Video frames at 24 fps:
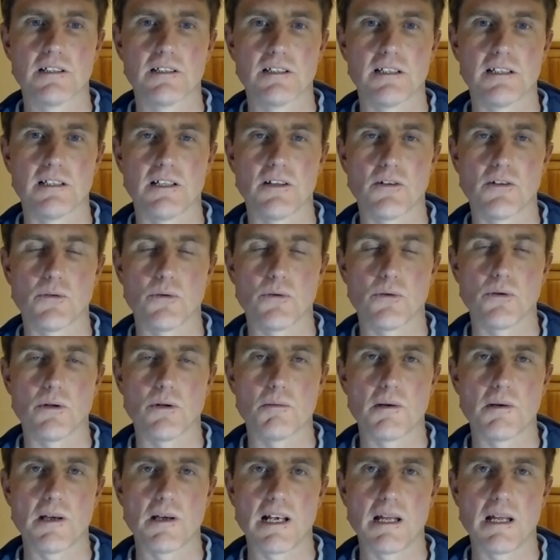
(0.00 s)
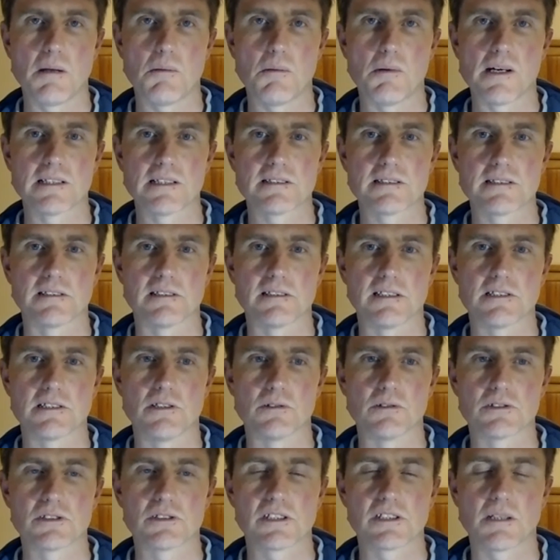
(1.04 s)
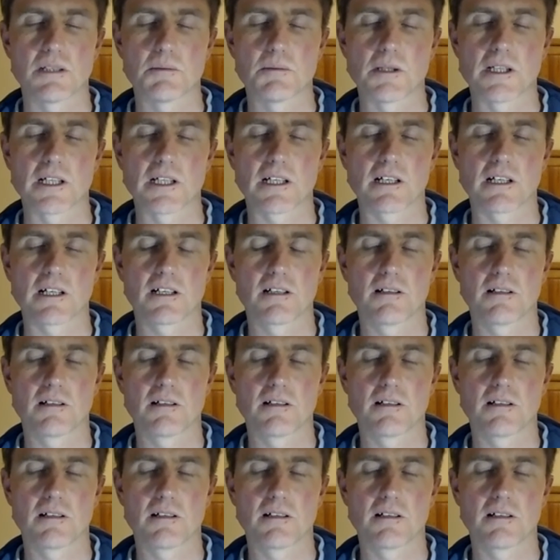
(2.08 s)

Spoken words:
in through the belly button into your stomach.